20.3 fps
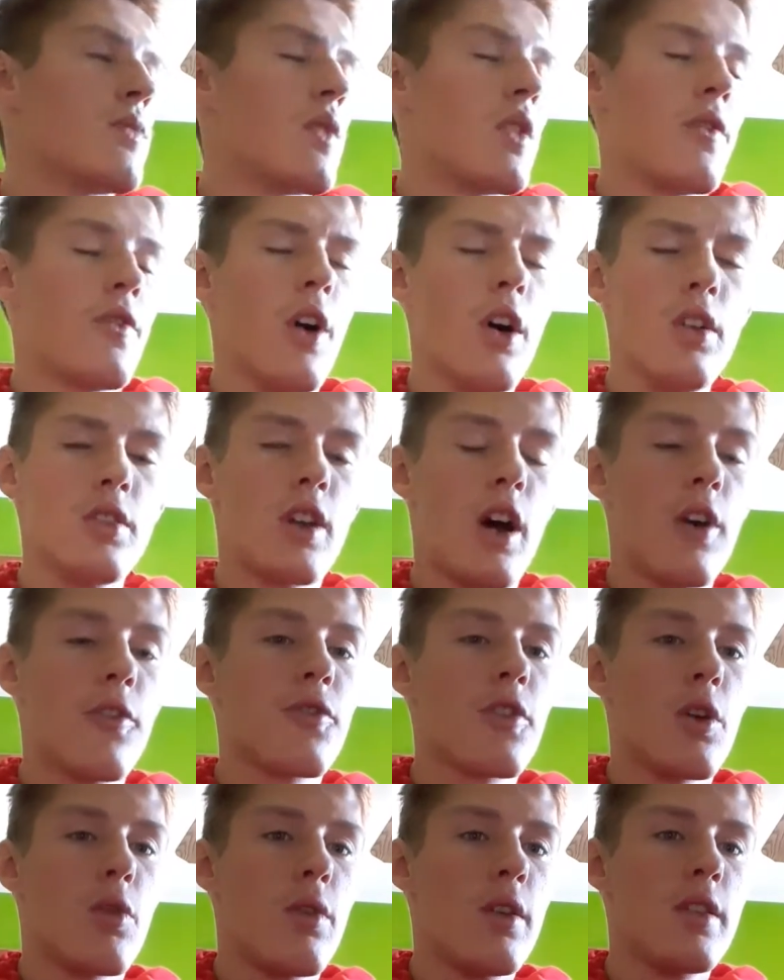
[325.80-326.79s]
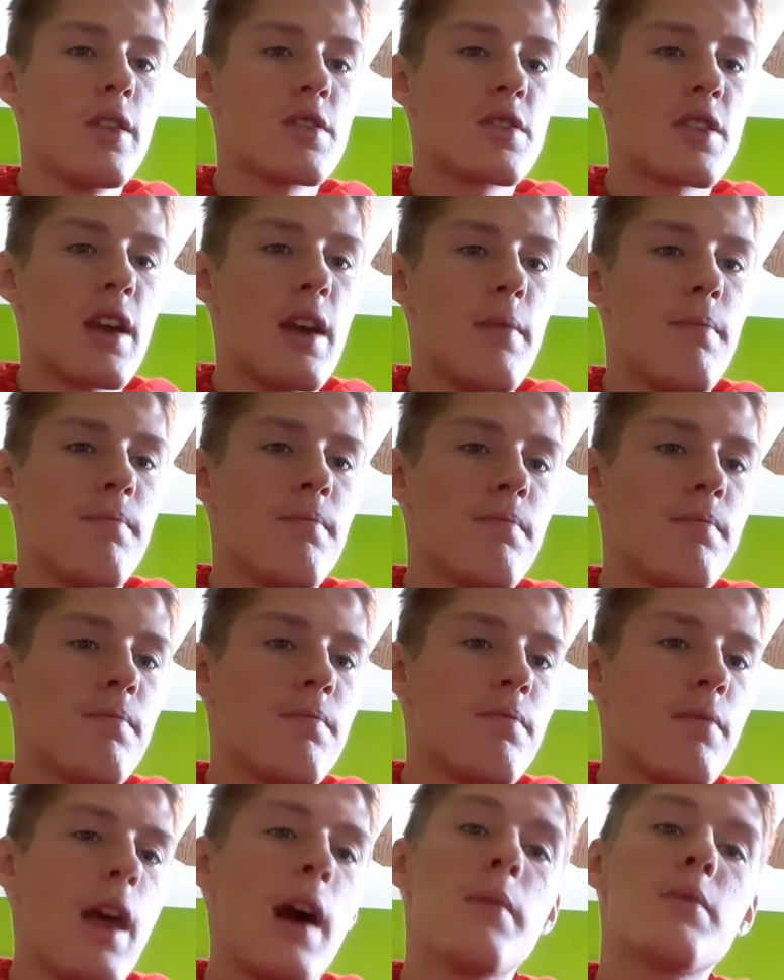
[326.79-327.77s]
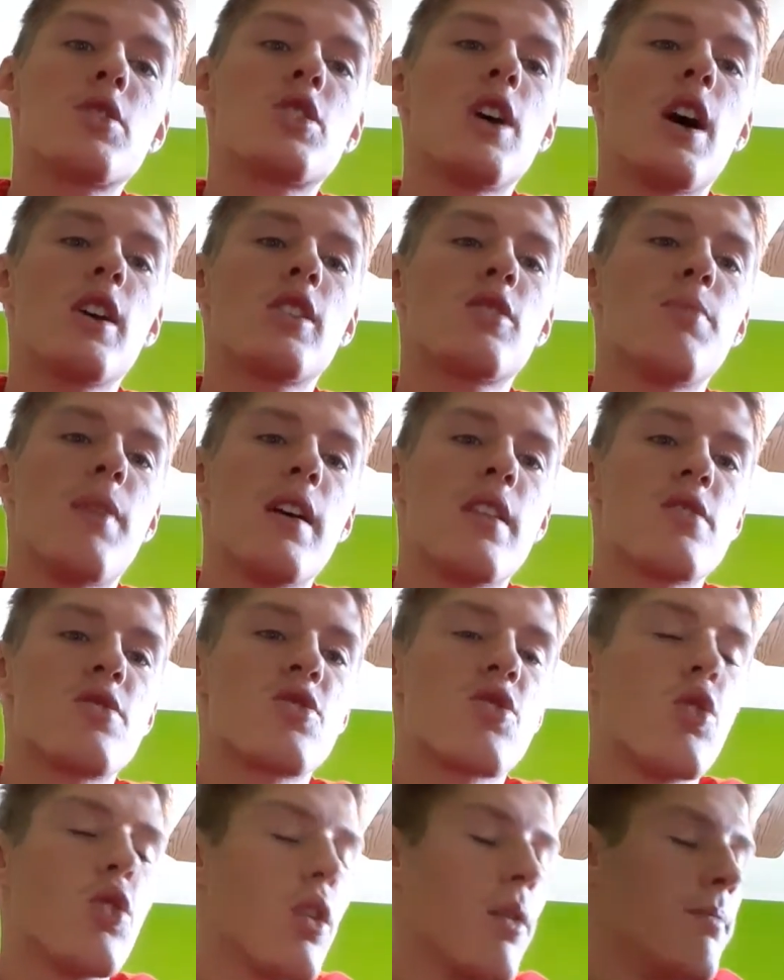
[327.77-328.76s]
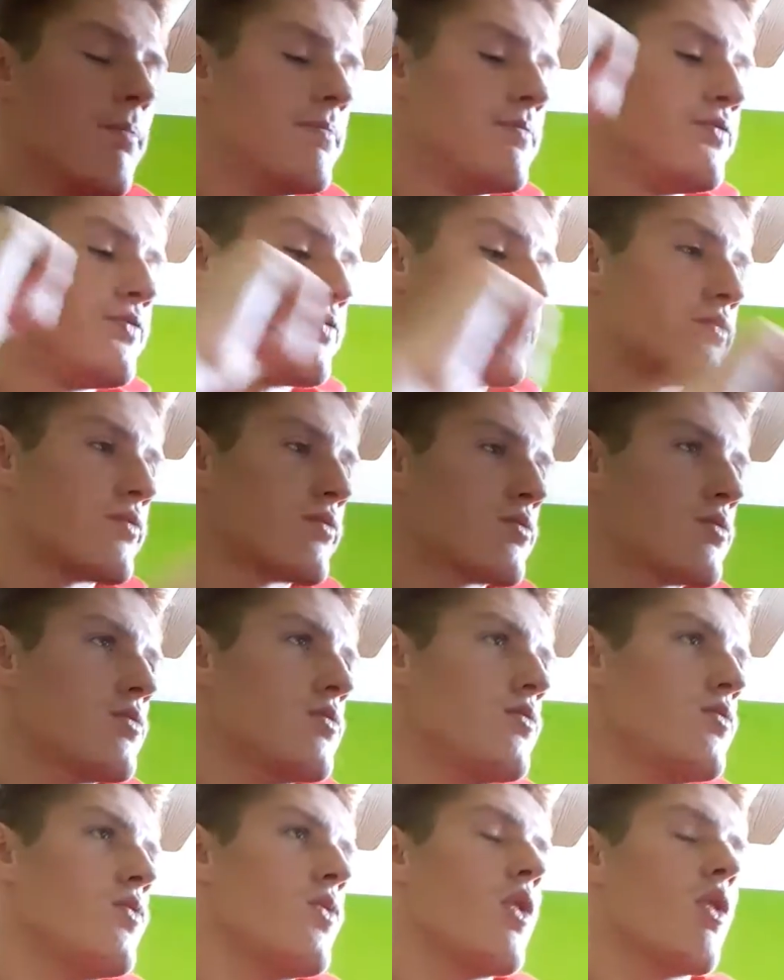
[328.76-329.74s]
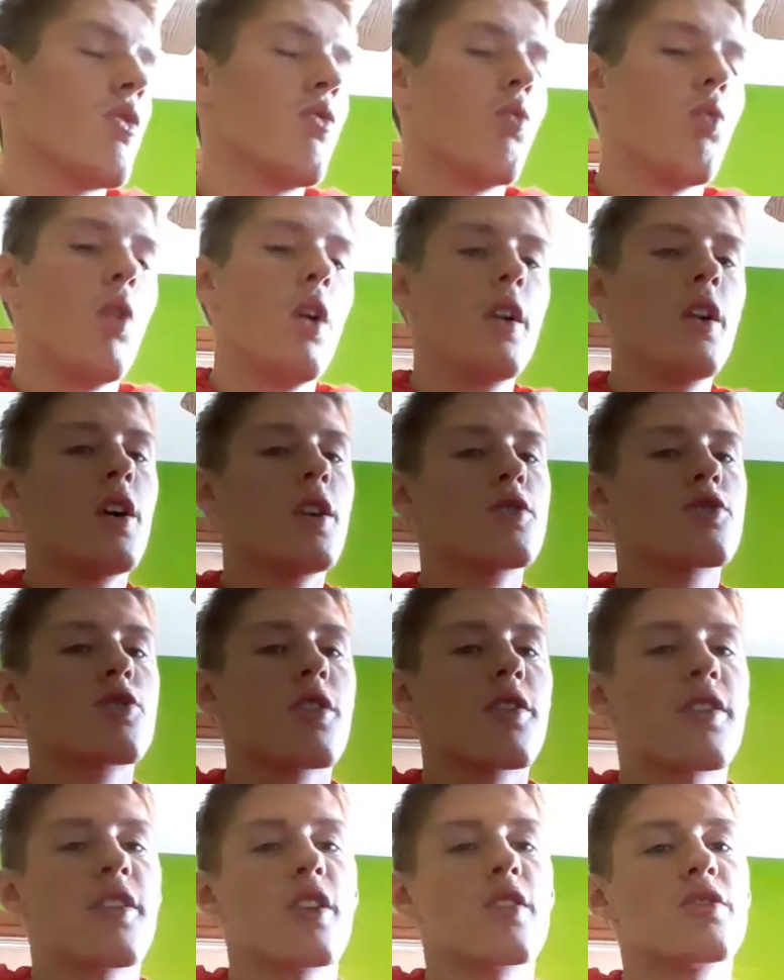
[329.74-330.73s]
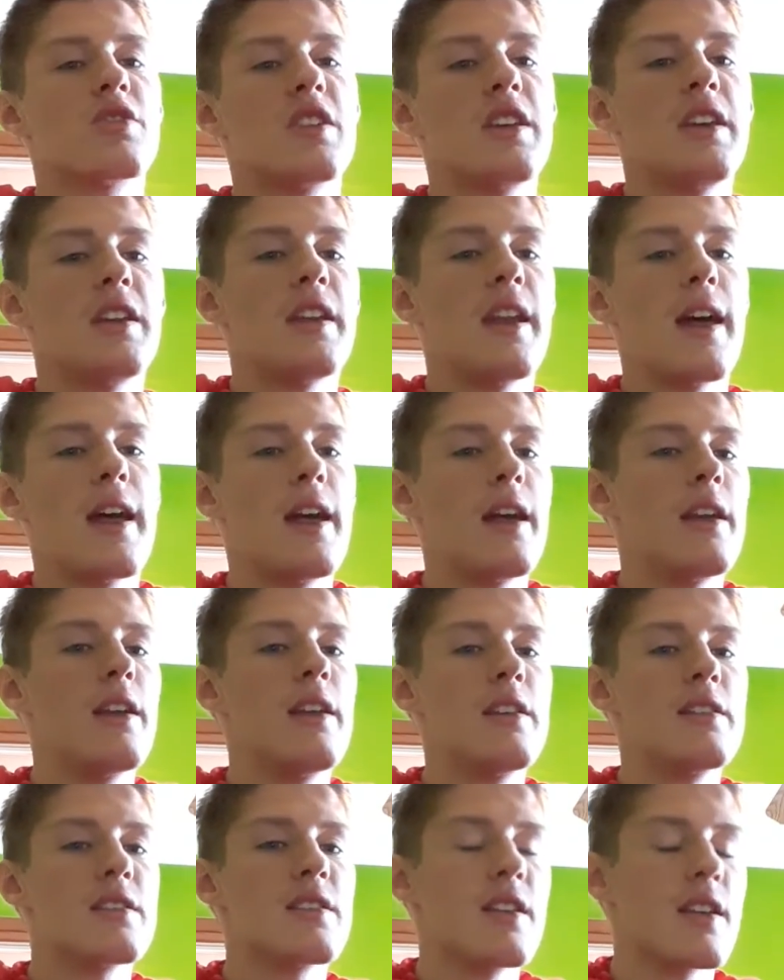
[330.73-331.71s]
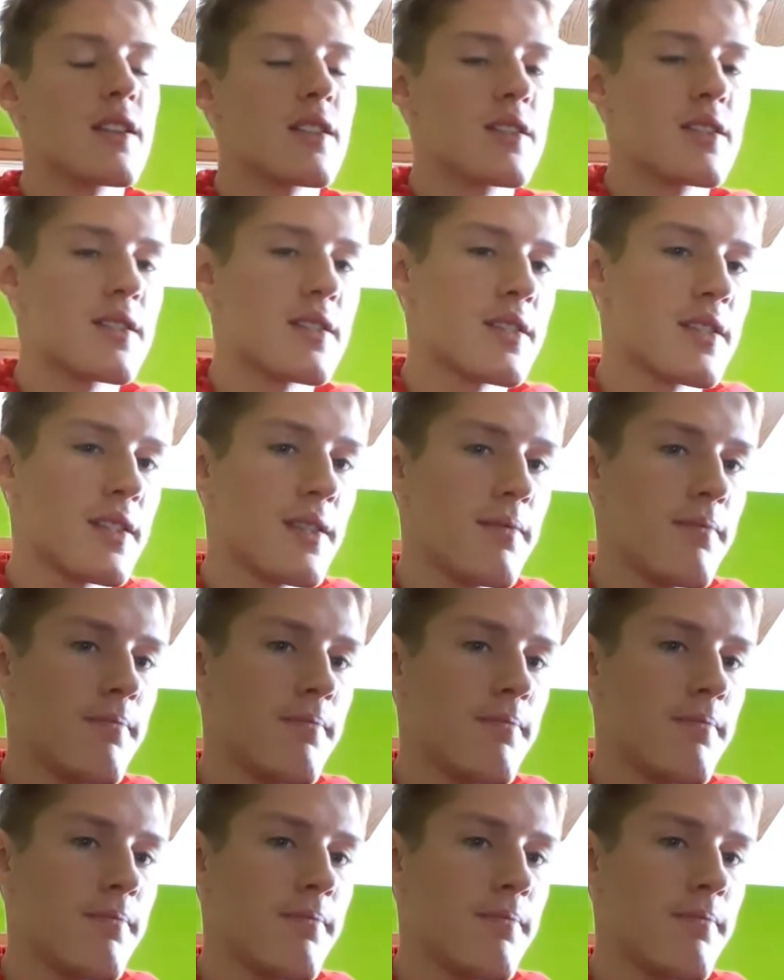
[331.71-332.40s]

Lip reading: Philadelphia won this game. I'm shocked by the score. 113-86.